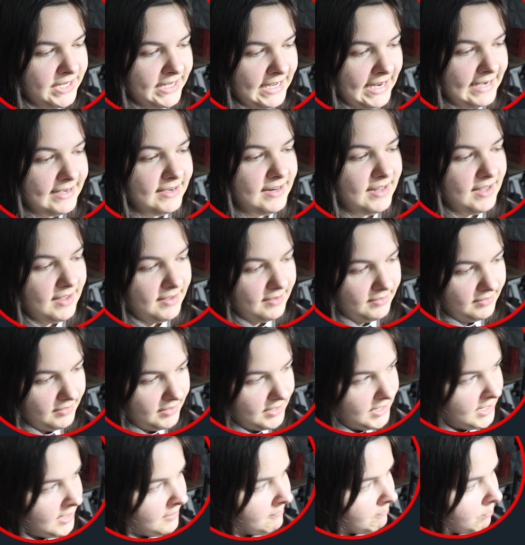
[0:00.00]
can
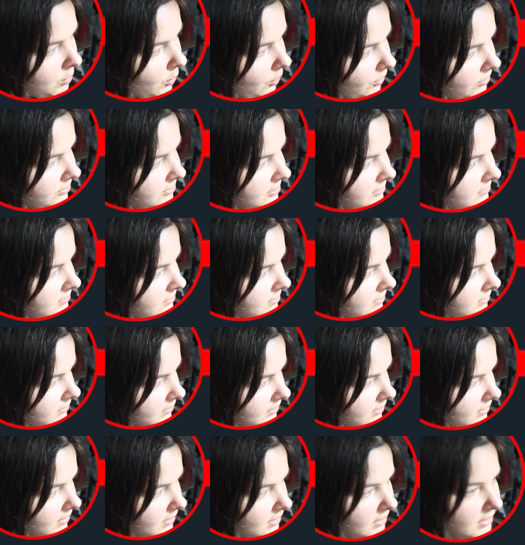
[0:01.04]
import it
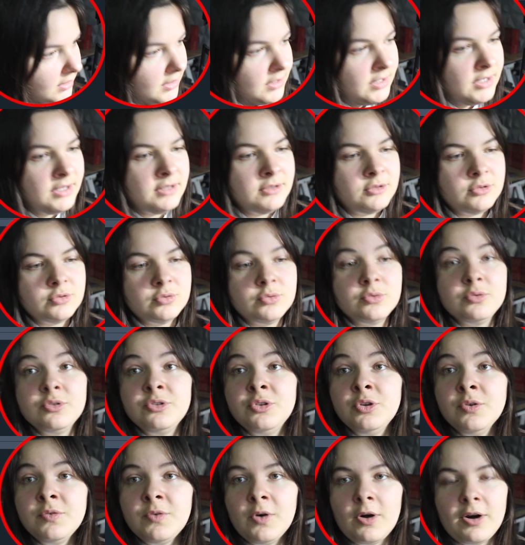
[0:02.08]
into
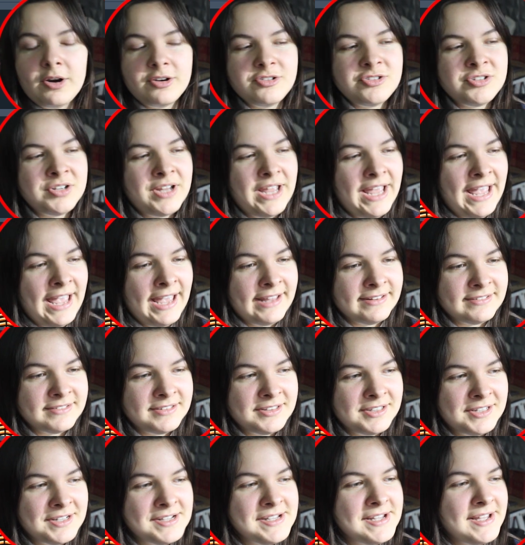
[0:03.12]
HueForge
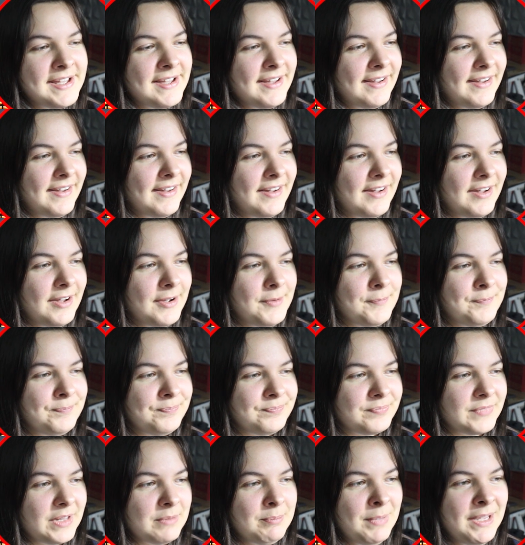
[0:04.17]
and
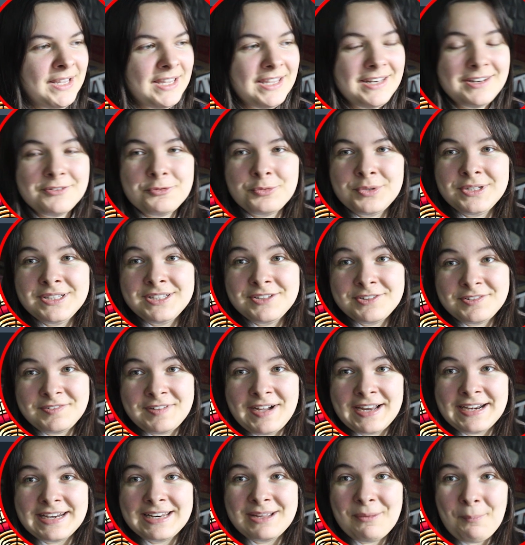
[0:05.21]
begin with the
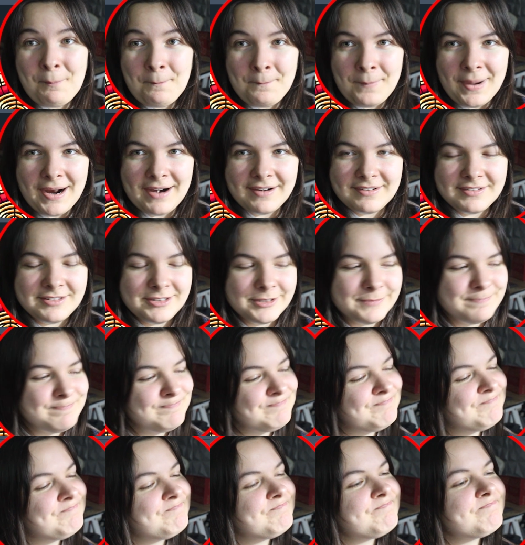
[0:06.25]
fun part.
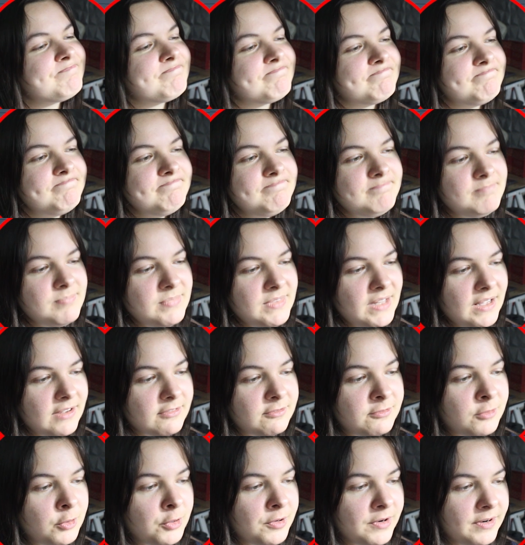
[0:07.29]

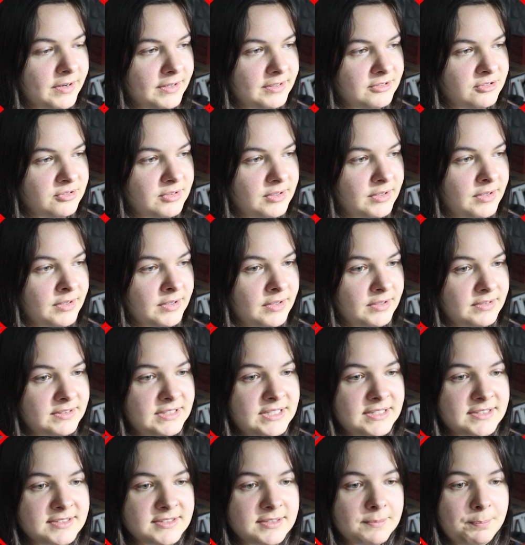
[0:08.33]
For
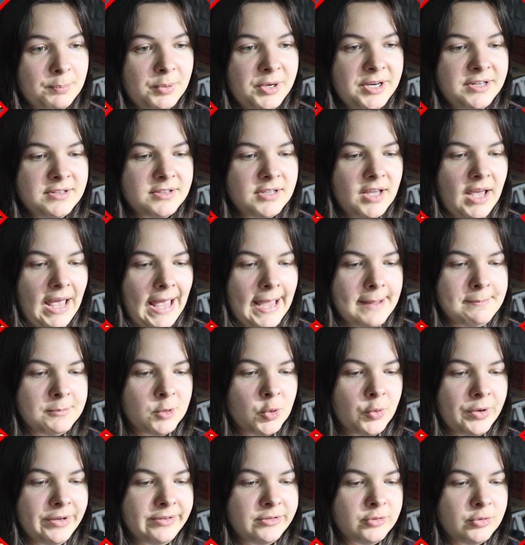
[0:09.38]
this print I'm
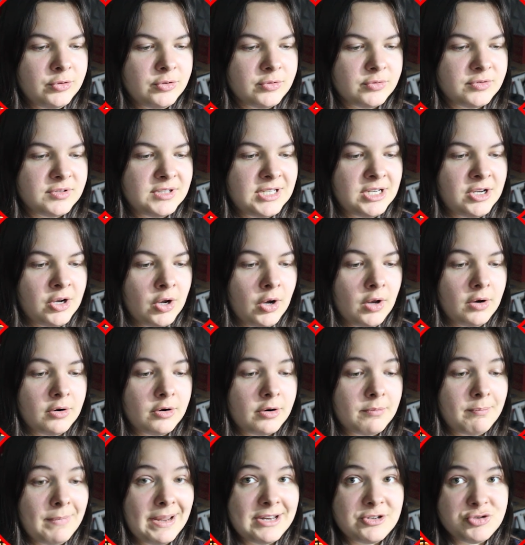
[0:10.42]
going to use the
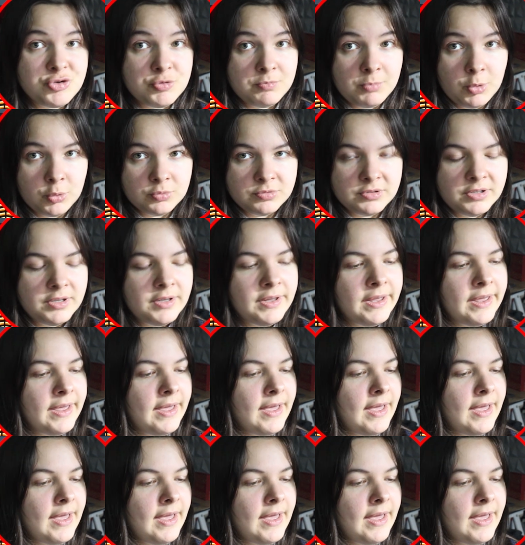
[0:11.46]
color match mode,